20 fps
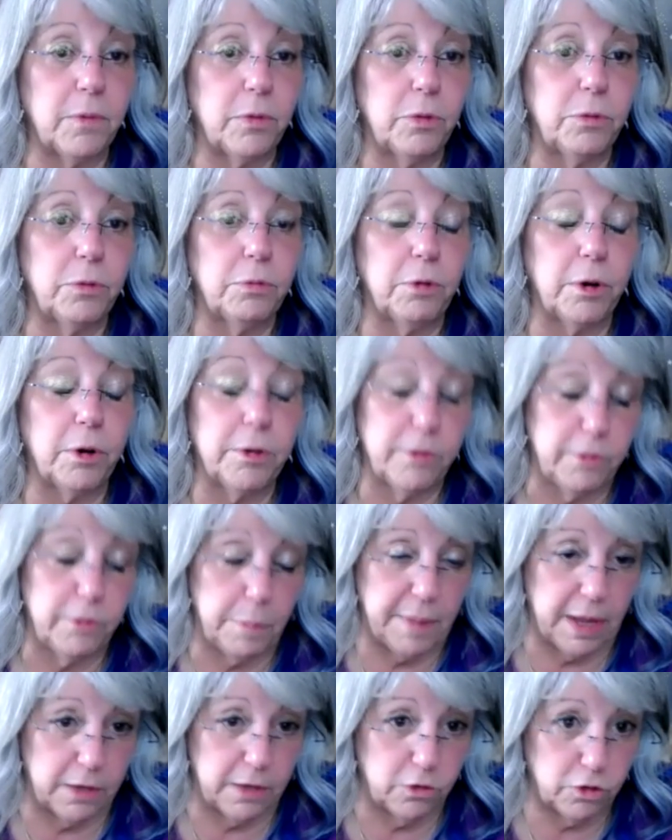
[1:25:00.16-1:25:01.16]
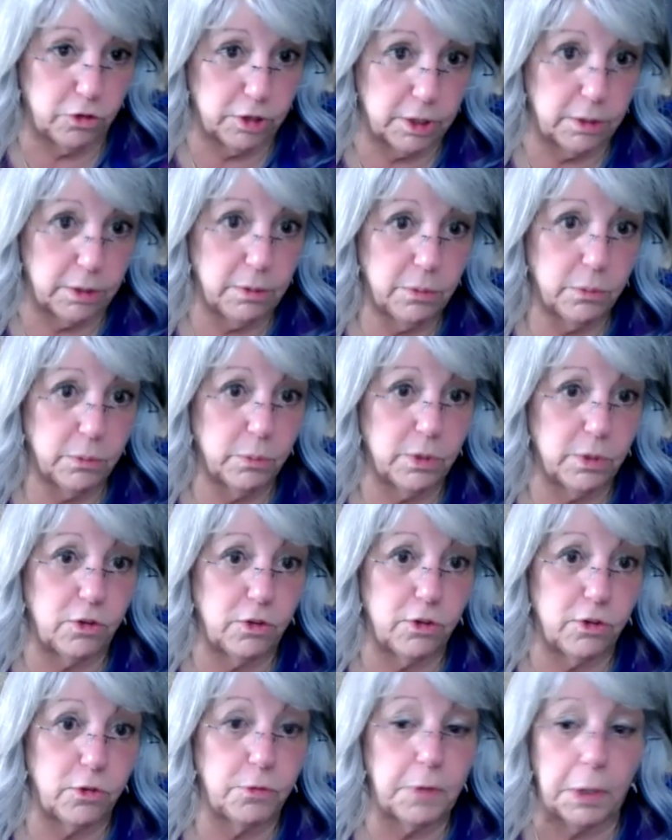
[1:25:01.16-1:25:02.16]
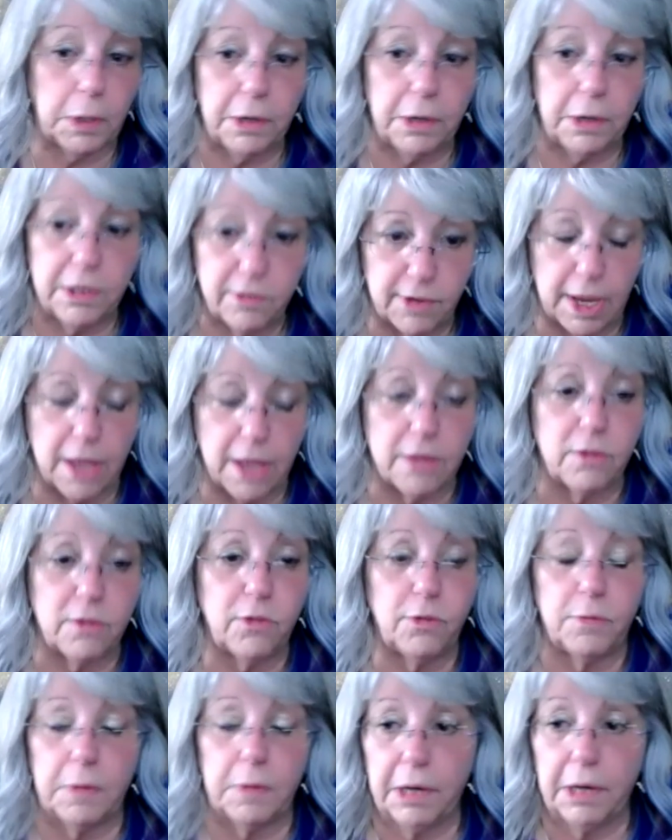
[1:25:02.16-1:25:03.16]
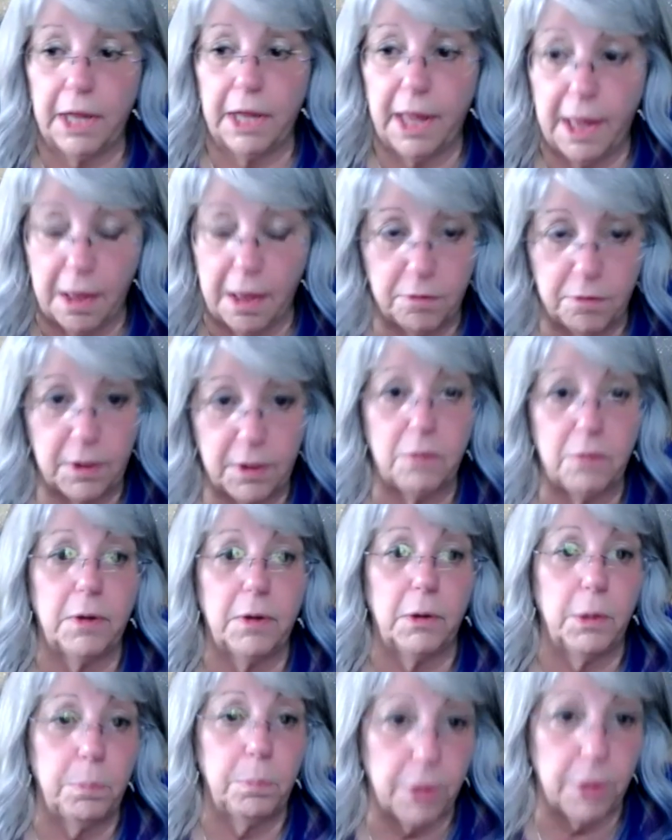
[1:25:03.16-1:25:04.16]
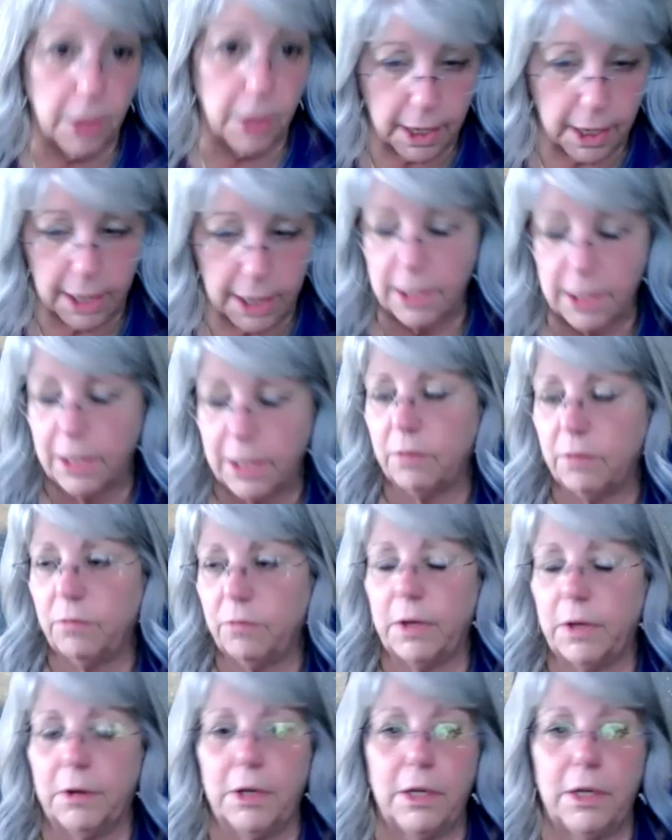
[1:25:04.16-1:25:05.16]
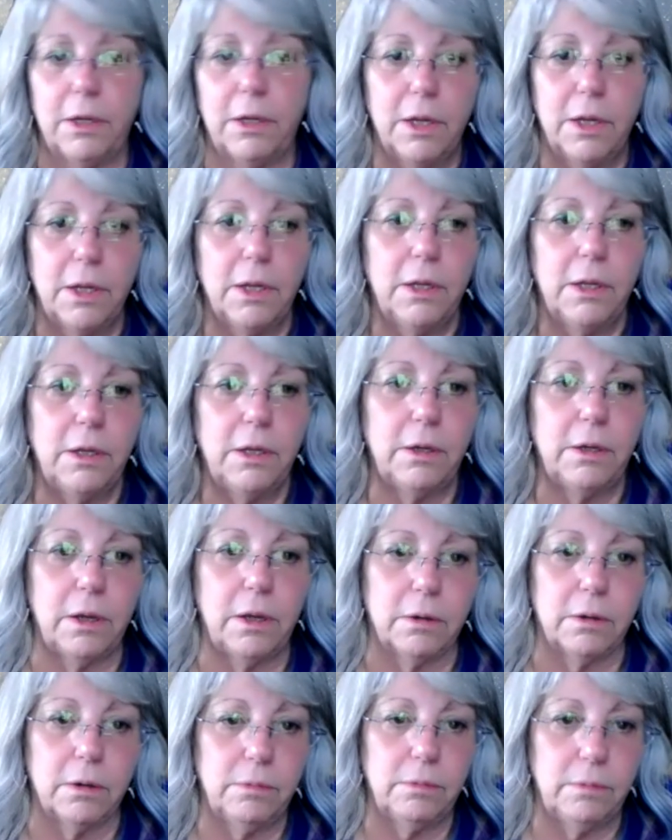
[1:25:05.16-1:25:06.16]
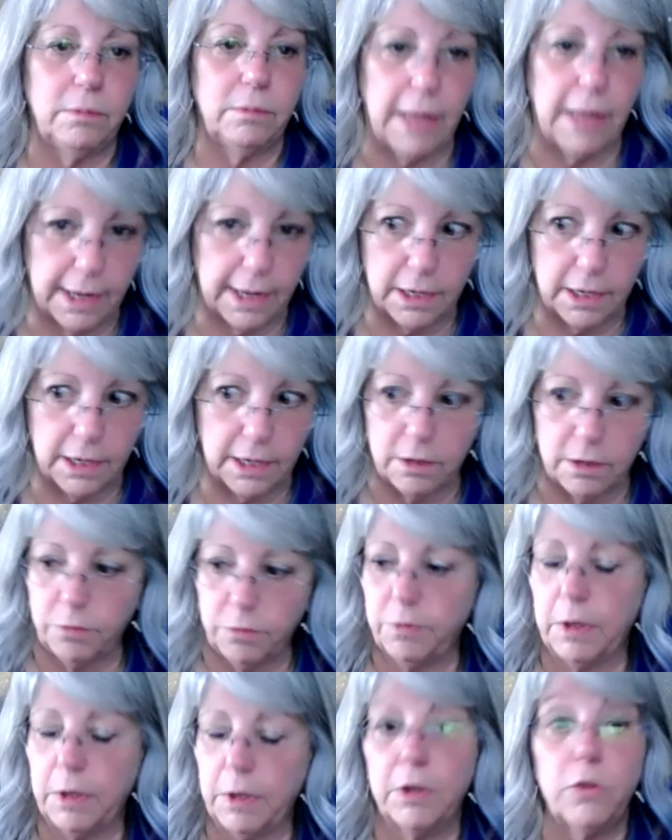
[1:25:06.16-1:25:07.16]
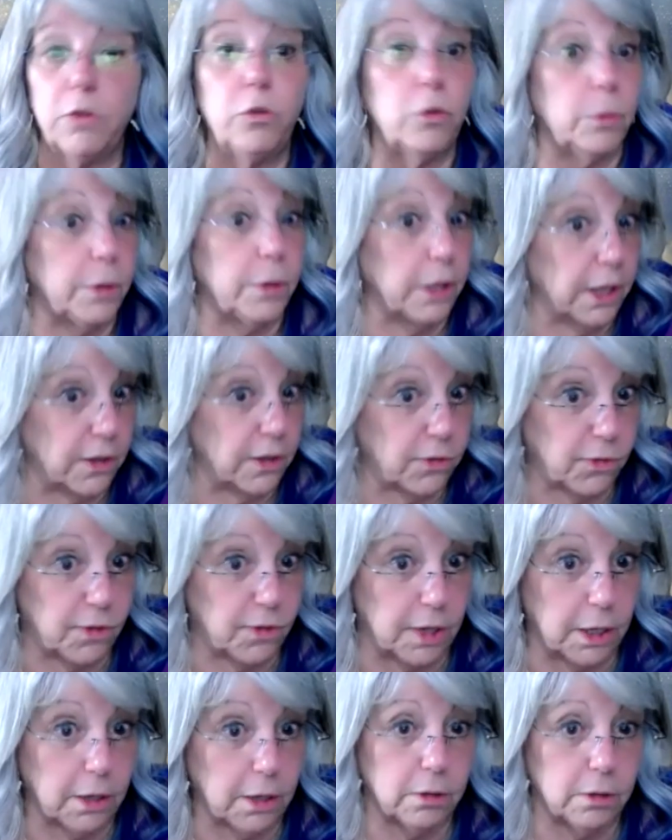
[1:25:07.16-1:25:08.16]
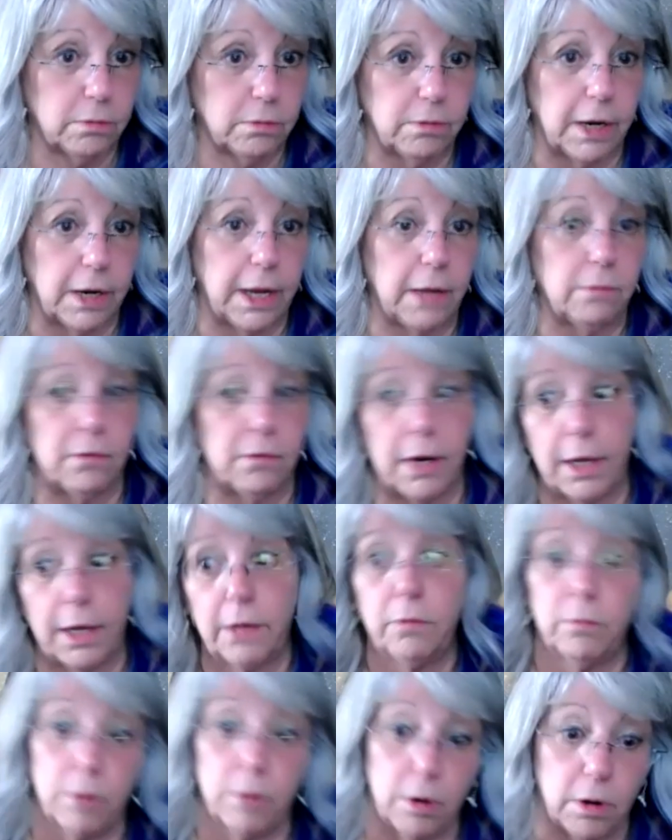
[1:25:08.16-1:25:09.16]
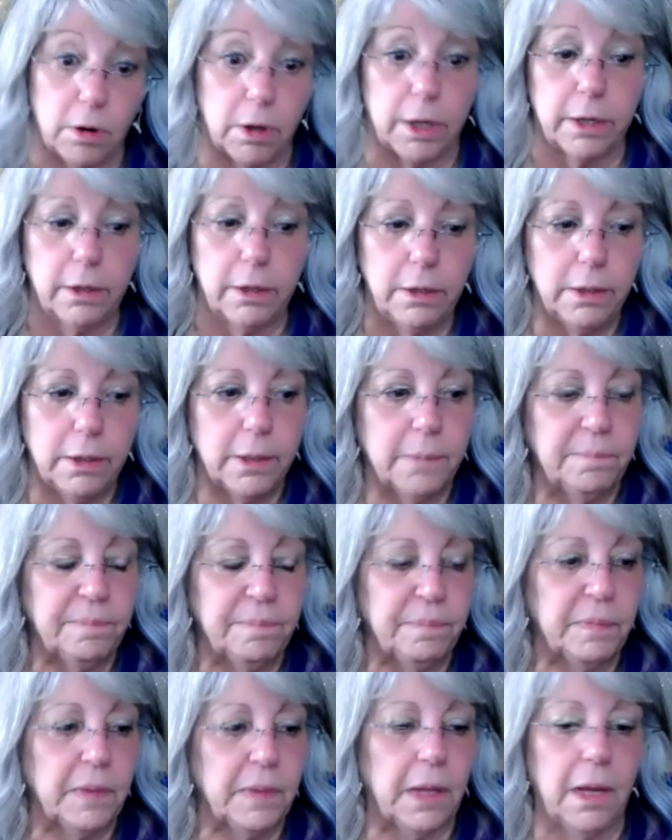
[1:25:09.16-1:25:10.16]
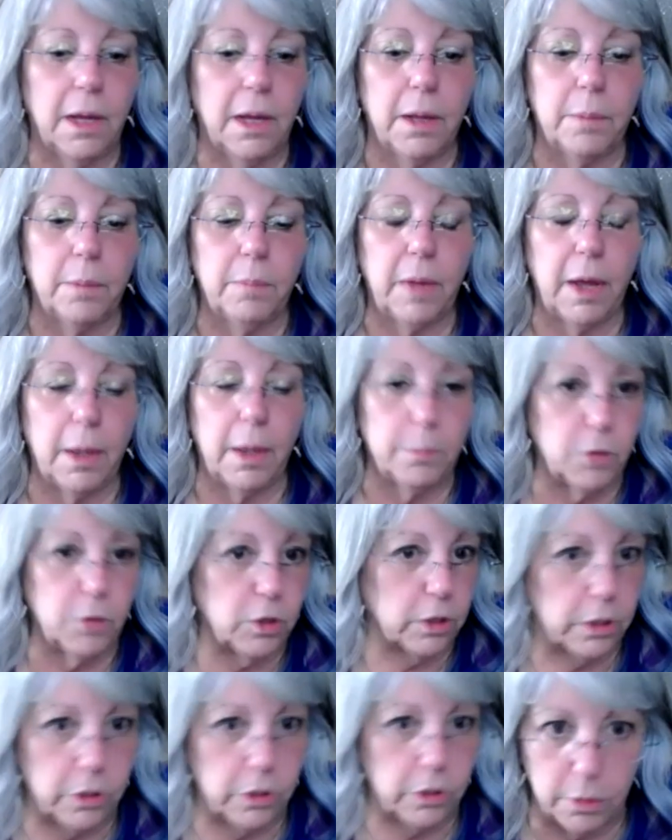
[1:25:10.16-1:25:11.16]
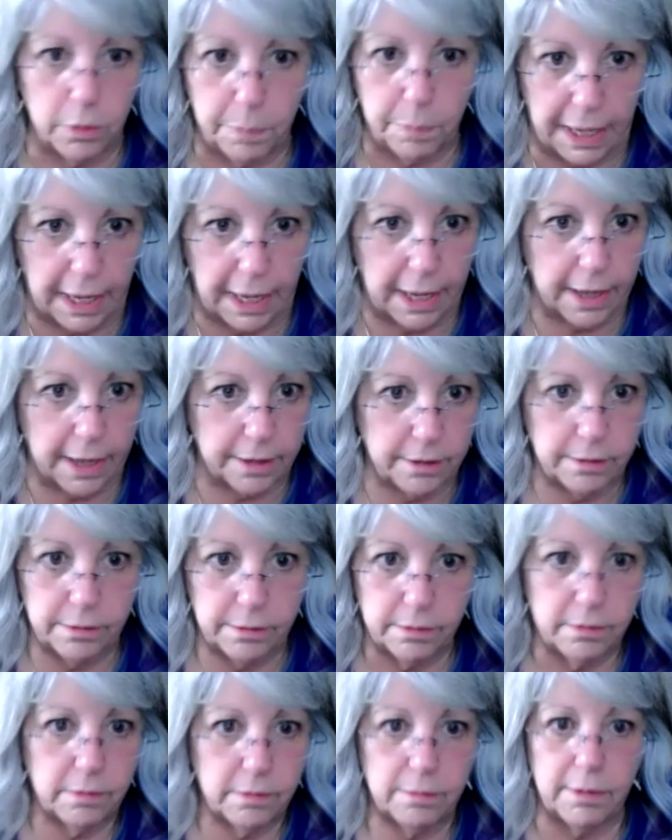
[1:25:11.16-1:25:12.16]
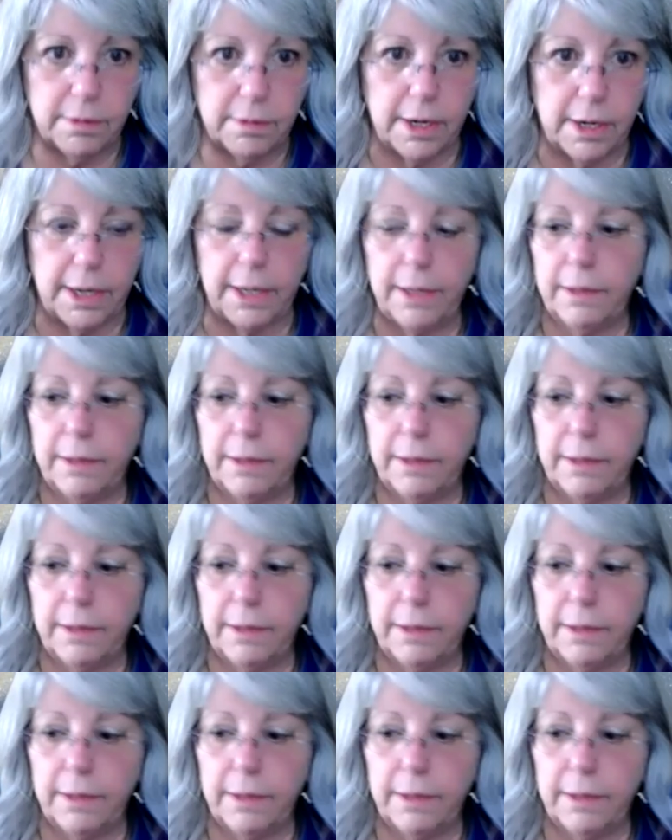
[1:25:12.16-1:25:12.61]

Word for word: third dimension, which is very dense, very heavy, very plotting, very, negative, very dualistic, right? Right and wrong. I'm good, you're bad, right?